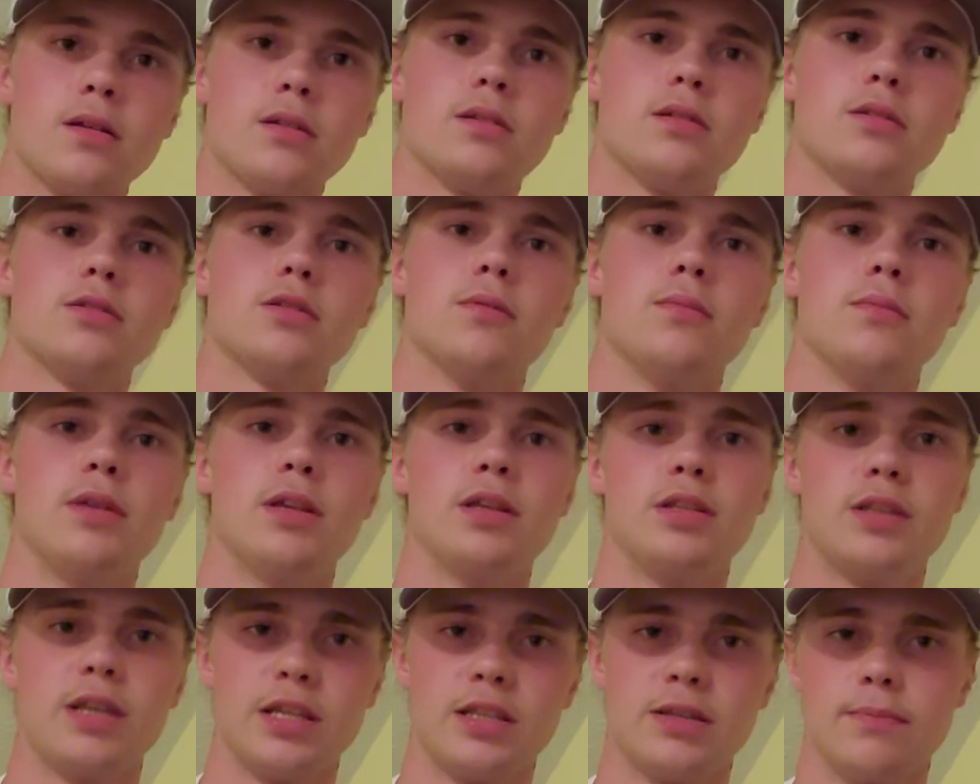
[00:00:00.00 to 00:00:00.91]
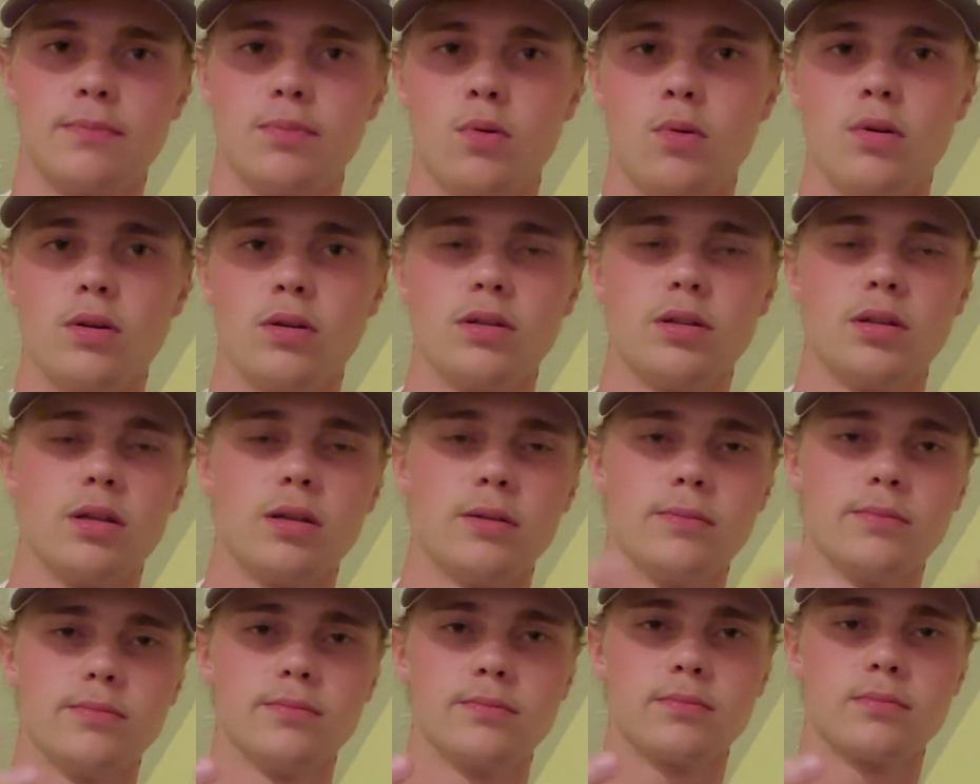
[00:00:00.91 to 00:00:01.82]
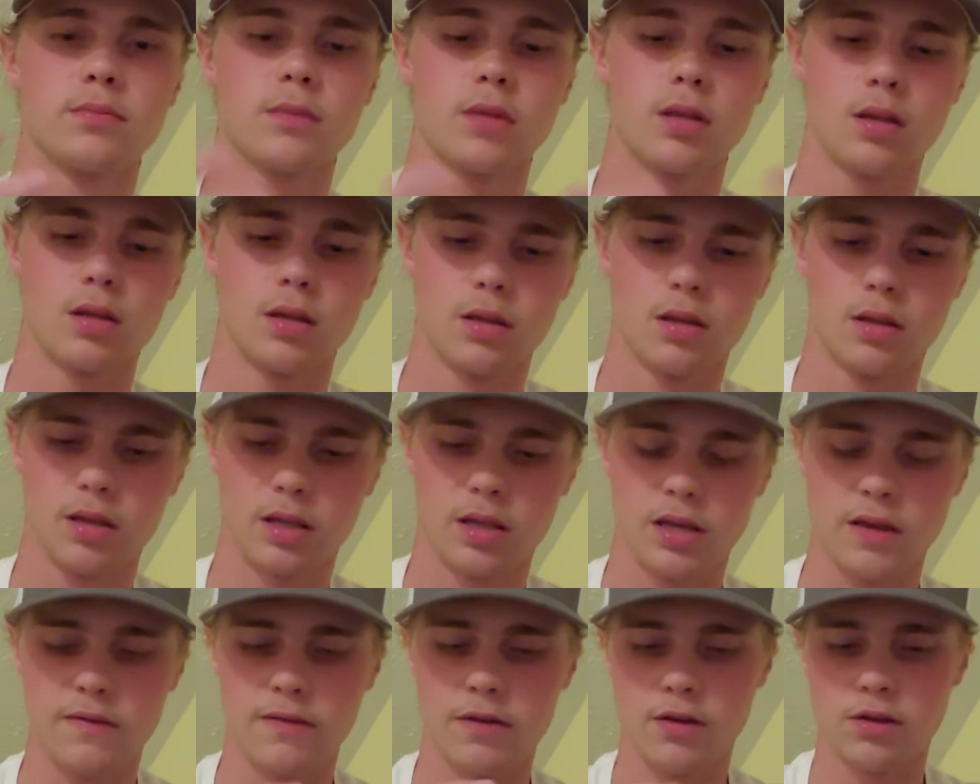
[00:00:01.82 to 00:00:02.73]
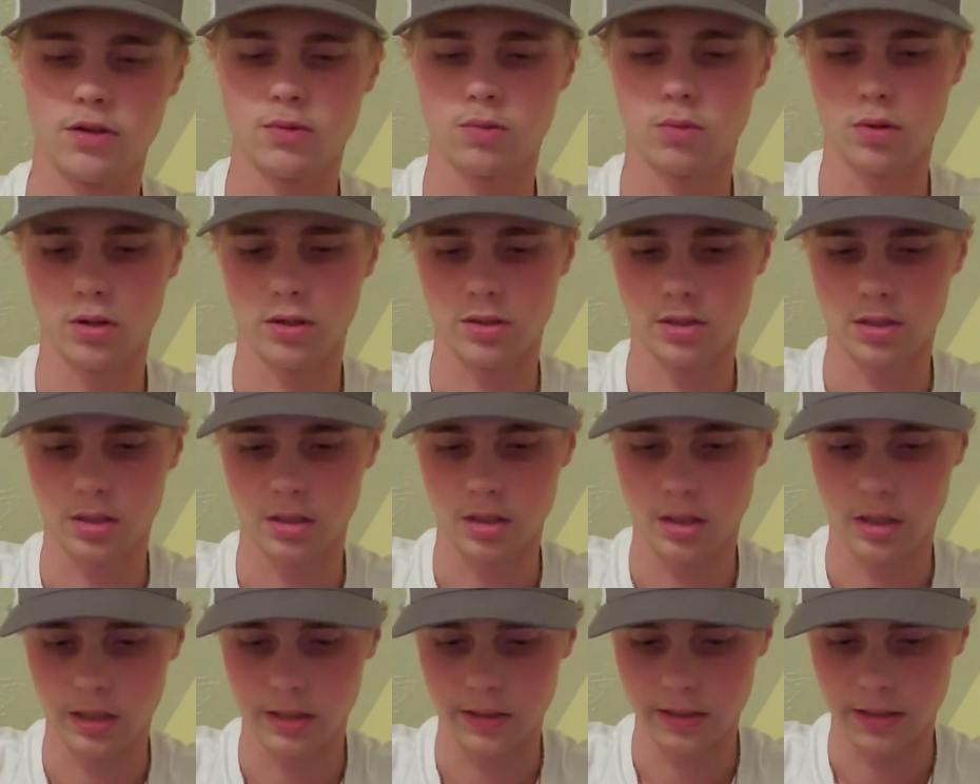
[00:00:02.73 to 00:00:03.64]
So it's important to give those worries to God.